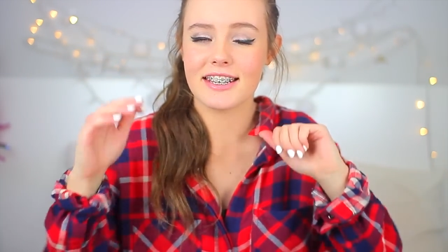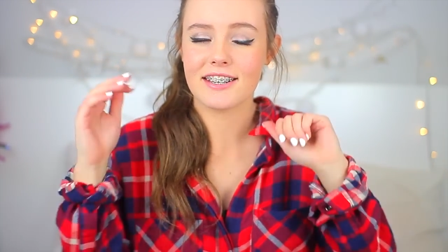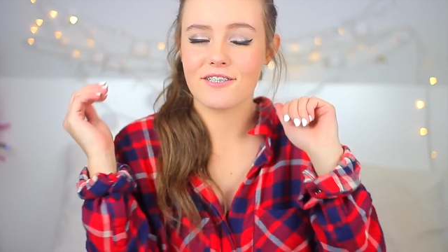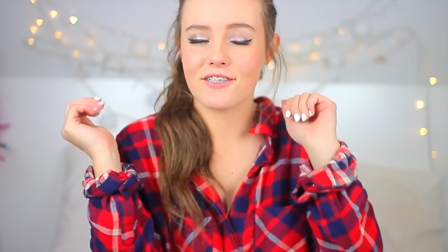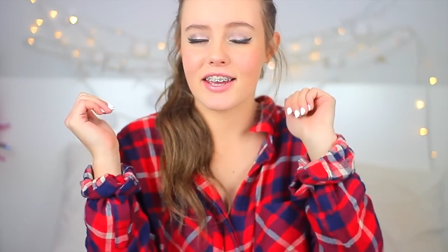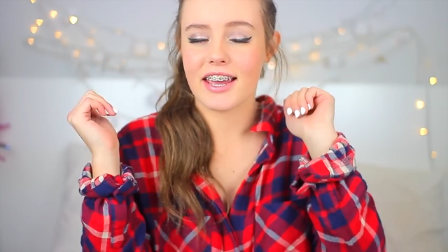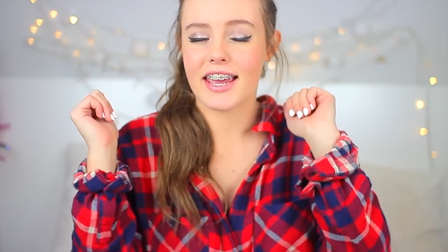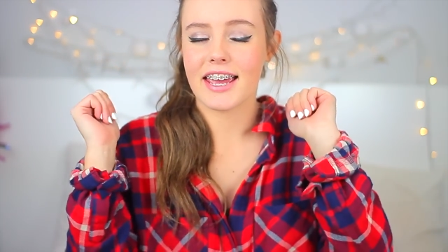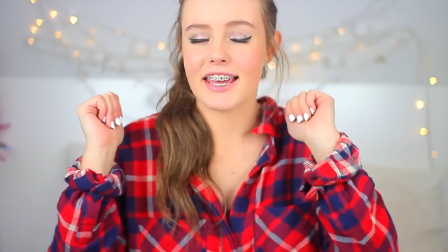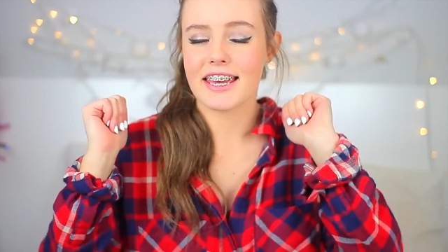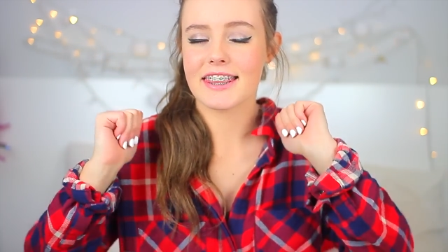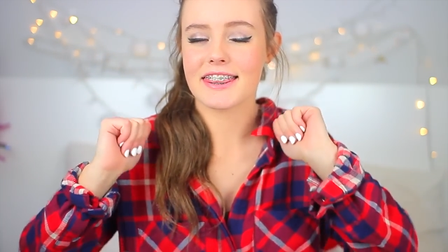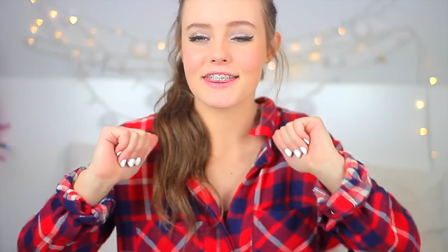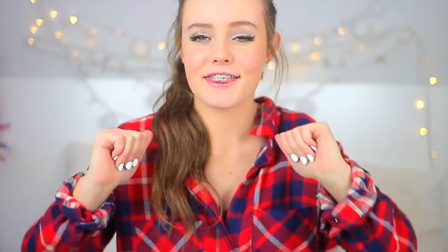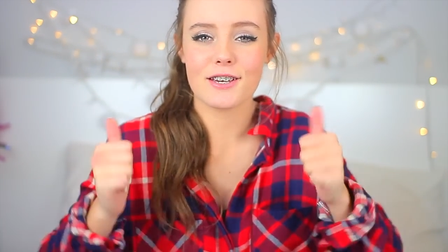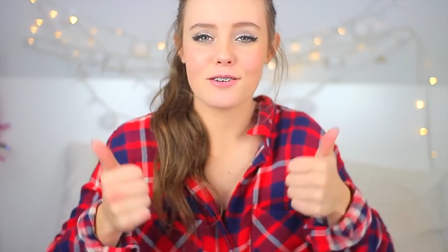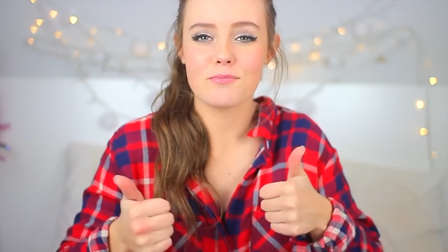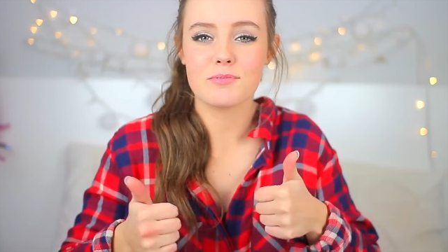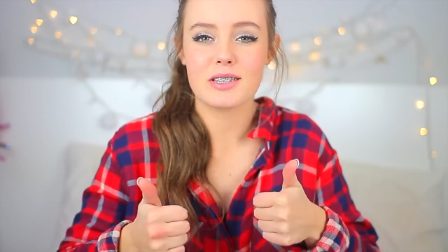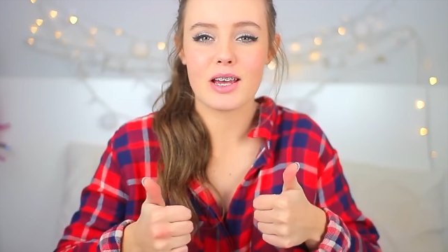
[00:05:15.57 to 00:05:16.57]
give it a
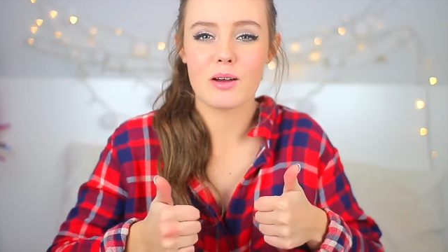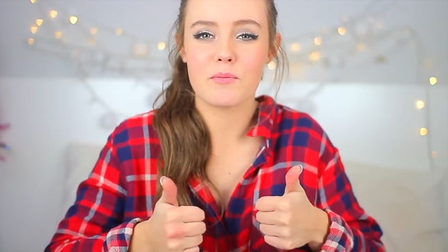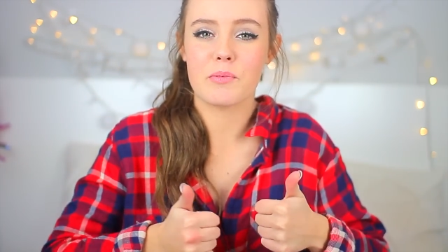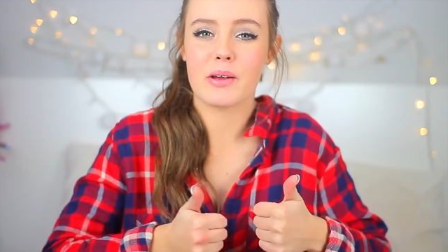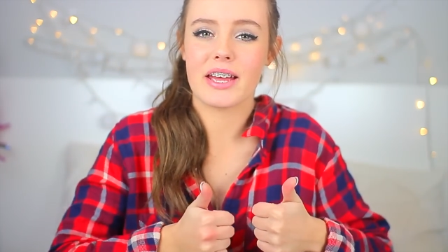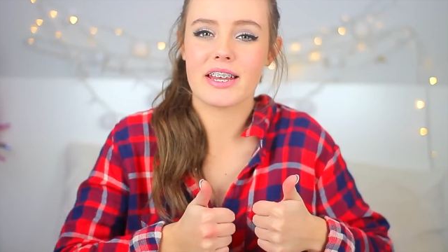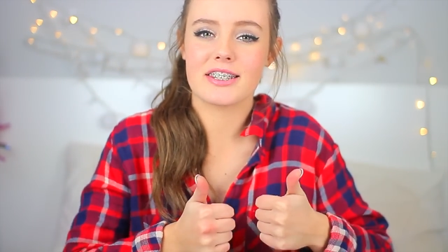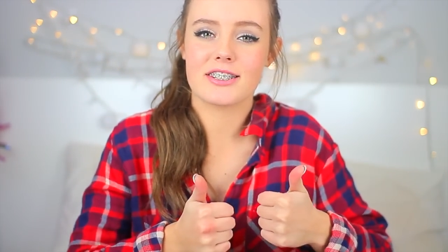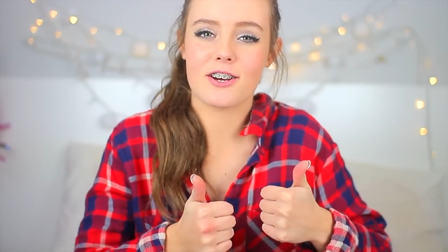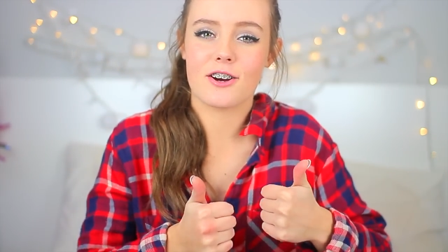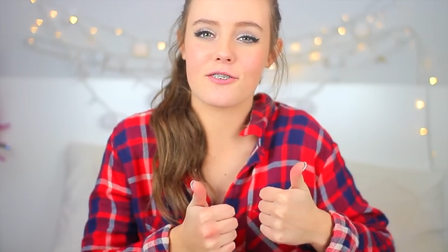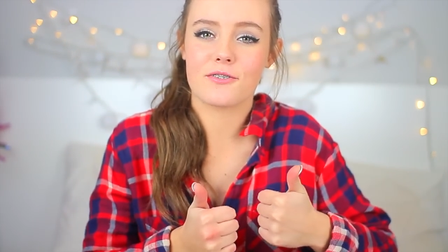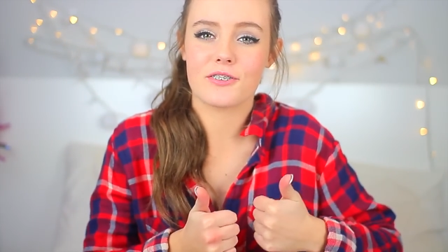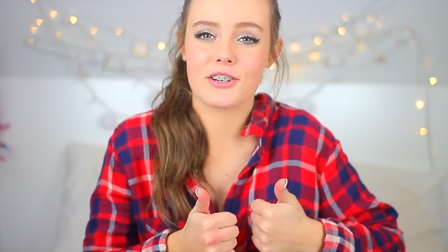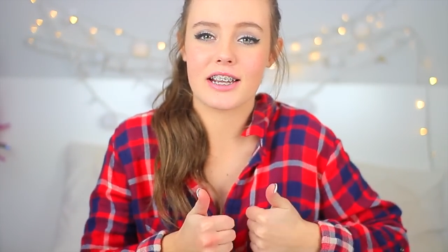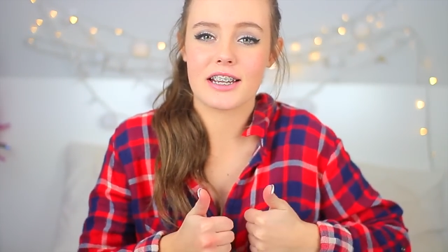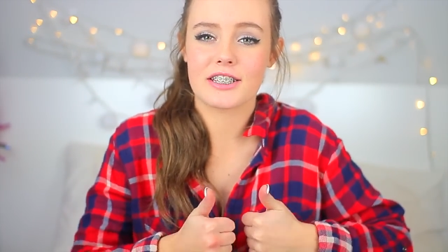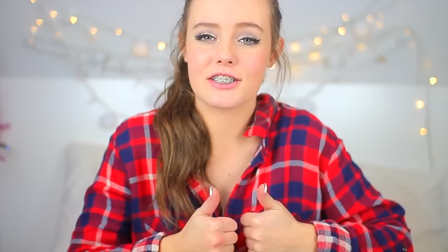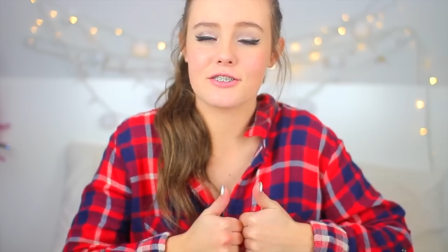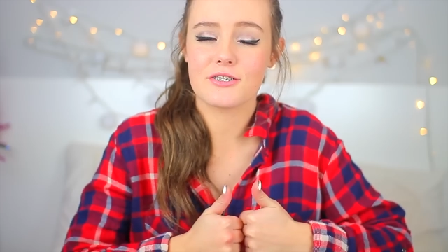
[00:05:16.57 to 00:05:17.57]
thumbs up and don't
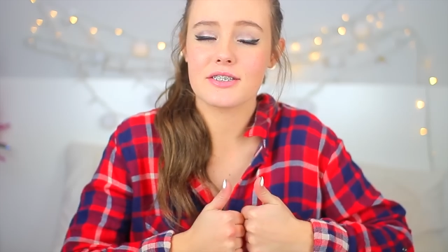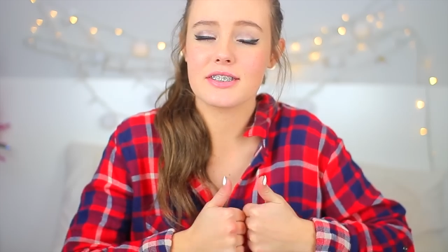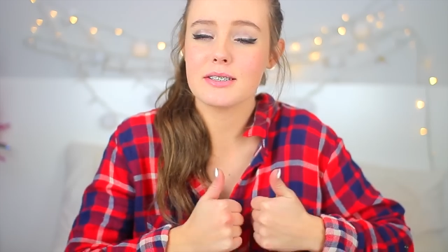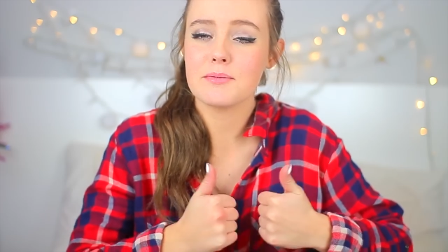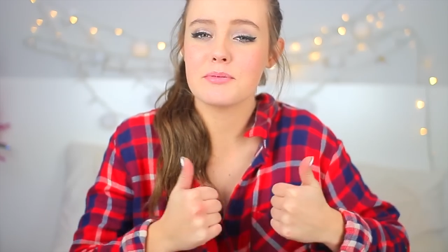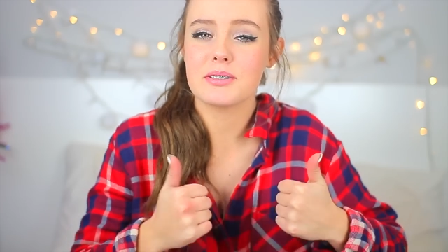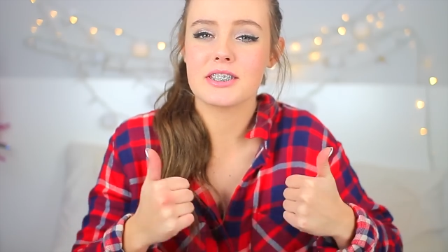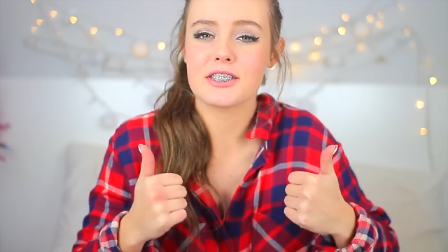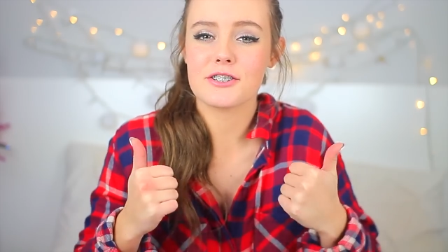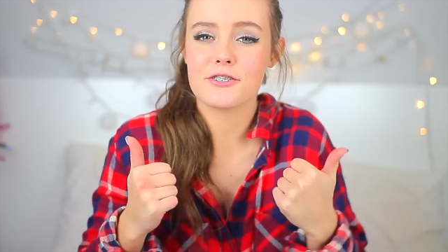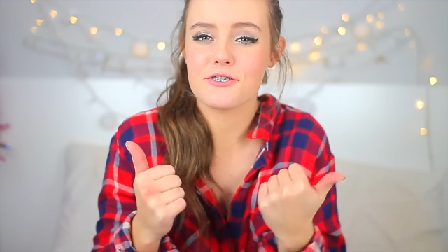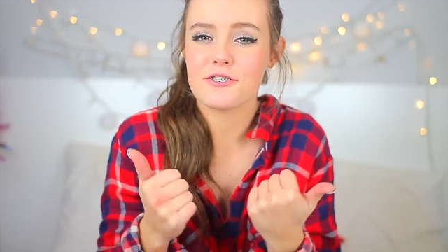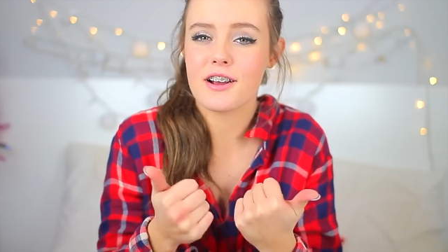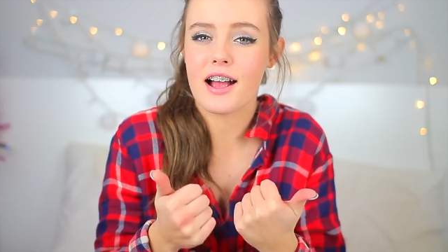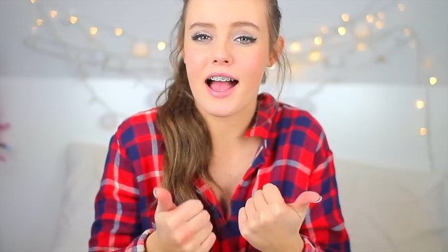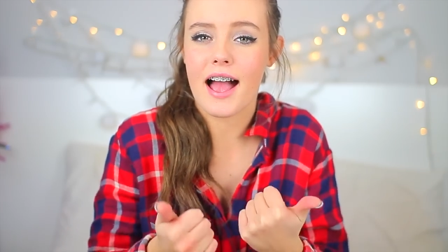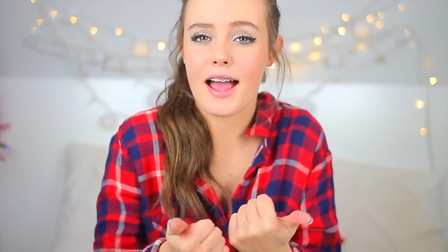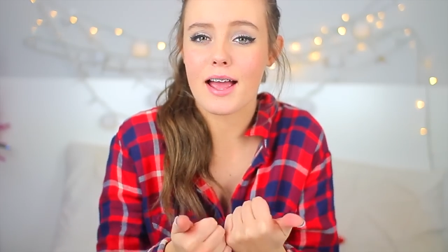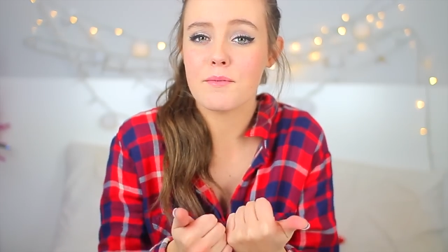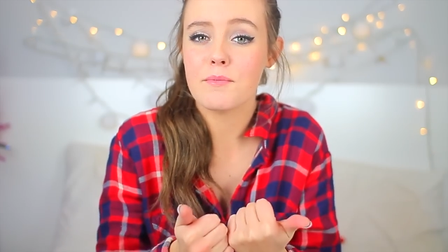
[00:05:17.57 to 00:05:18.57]
forget to
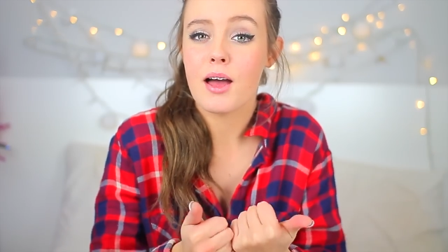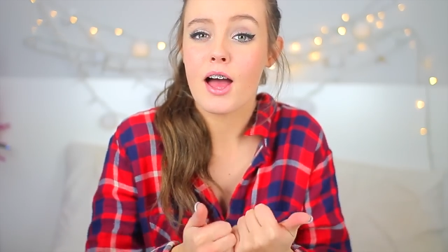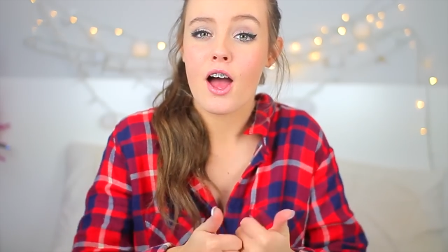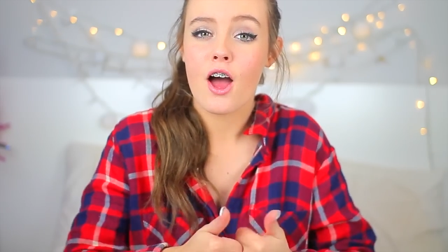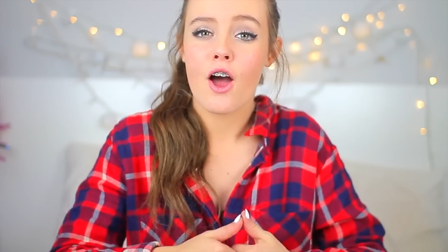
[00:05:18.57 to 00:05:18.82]
subscribe